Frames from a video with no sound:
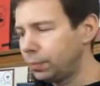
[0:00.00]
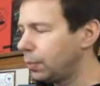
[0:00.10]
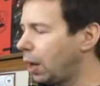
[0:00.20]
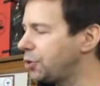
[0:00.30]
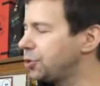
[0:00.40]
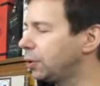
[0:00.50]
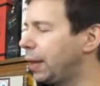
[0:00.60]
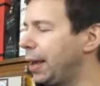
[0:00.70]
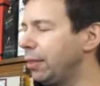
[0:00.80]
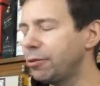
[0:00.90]
Hunter
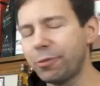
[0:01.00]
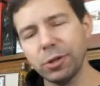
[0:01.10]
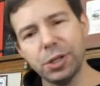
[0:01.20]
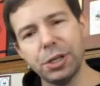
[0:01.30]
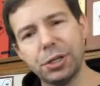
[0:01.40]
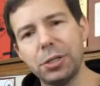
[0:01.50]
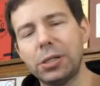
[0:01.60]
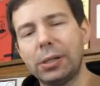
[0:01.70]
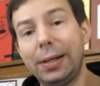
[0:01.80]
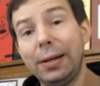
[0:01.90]
Laing. The first edition is
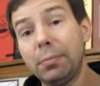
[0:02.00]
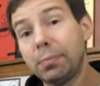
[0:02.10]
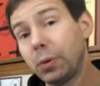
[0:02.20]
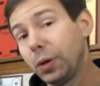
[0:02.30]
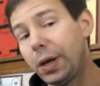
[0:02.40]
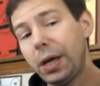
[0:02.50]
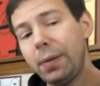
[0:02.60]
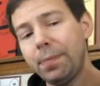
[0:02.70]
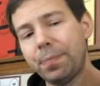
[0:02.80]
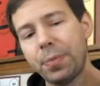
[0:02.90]
Glenburgie,
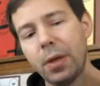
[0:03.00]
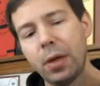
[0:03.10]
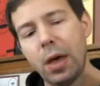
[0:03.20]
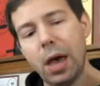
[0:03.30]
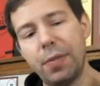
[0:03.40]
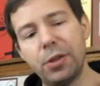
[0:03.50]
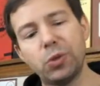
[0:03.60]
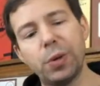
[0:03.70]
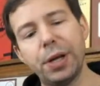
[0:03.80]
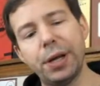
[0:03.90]
and this
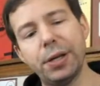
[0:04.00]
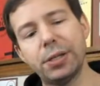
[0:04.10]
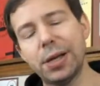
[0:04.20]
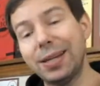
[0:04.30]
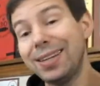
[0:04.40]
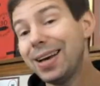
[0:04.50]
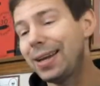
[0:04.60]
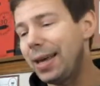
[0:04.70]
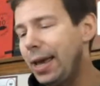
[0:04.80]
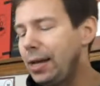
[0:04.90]
one is
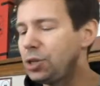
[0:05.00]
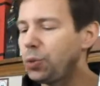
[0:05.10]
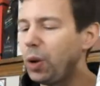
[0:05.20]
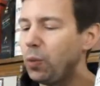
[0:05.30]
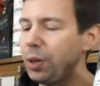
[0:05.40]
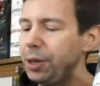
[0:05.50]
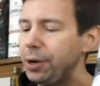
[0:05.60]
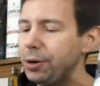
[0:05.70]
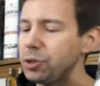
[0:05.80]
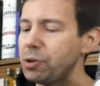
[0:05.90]
1998, 21
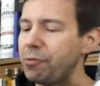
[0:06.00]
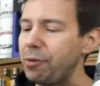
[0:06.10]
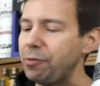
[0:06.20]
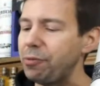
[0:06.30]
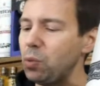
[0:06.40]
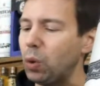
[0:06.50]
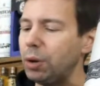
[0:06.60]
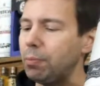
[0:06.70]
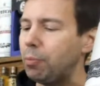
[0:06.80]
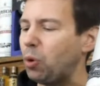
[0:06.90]
years,
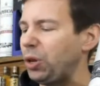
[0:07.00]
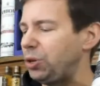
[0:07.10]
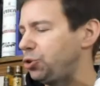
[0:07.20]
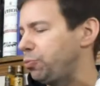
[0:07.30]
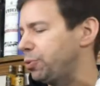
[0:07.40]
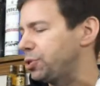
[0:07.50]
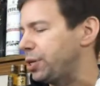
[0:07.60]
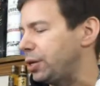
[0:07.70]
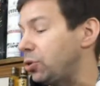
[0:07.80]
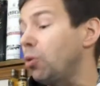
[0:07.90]

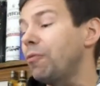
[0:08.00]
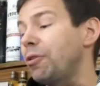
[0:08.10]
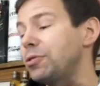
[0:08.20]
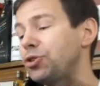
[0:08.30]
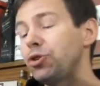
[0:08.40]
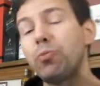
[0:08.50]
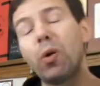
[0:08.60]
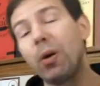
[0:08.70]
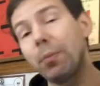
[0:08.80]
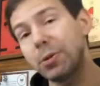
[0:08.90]
51.2%, nope,
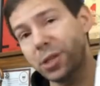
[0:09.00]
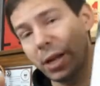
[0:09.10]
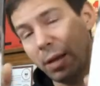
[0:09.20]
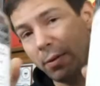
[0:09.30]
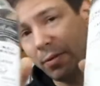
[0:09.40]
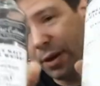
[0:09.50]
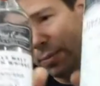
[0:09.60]
52.1% ABV.